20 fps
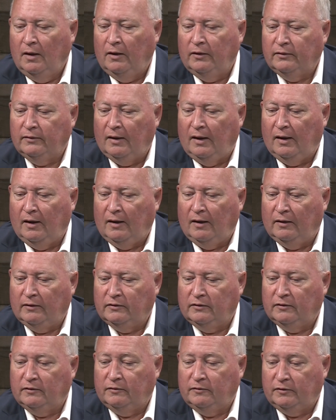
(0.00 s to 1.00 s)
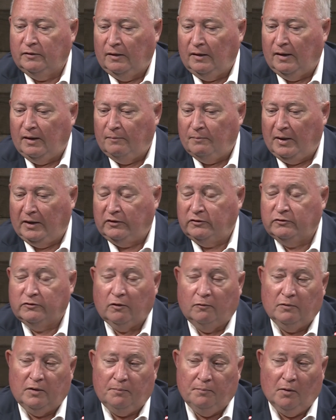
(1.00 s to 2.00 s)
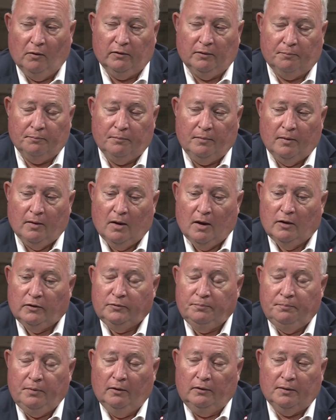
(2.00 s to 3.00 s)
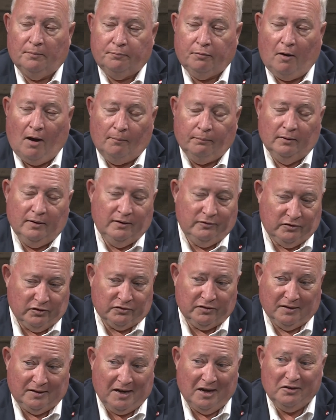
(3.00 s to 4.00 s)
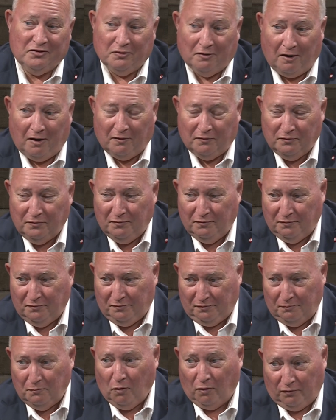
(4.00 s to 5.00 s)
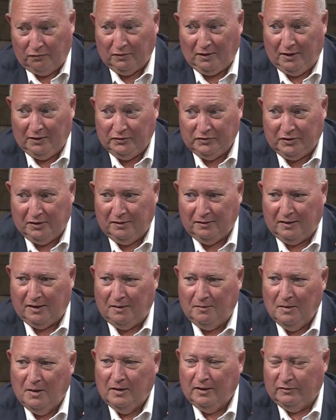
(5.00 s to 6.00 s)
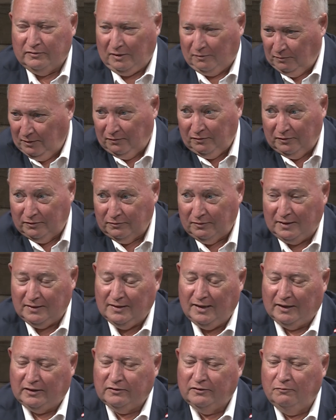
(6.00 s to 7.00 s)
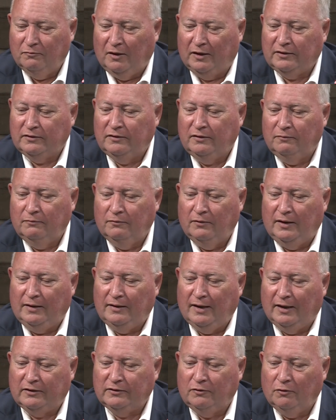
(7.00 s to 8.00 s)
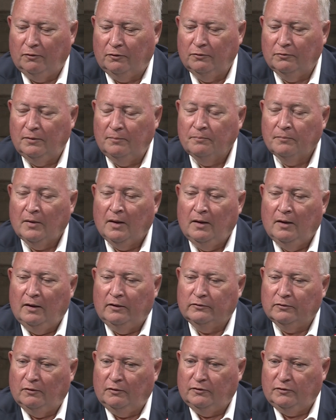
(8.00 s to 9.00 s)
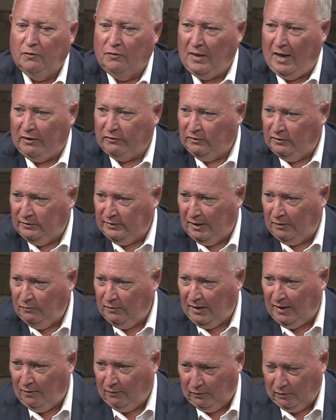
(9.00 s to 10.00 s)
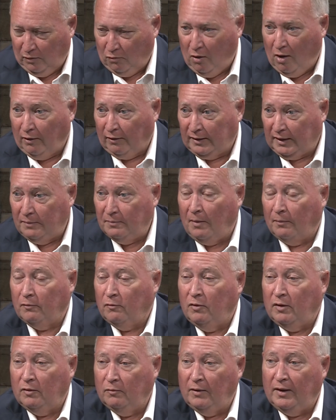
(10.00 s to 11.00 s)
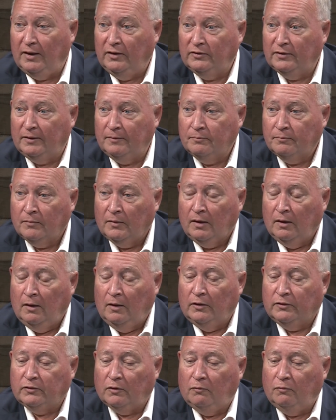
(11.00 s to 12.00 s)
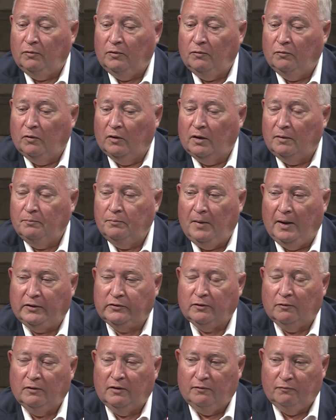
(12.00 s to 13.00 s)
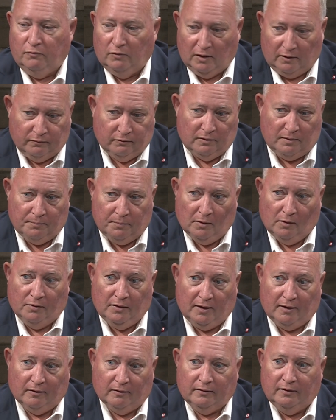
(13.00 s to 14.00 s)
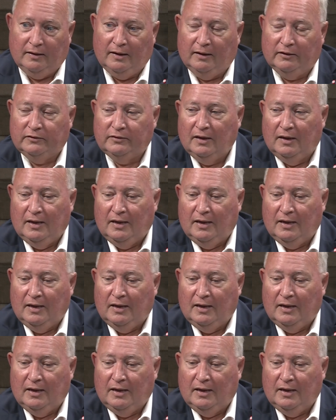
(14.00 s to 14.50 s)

and make sure we build it properly, just in case there are more floods, because that river is right next door to it. So in 2010, the water came up quite a ways there. So we're going to make sure whatever we build there is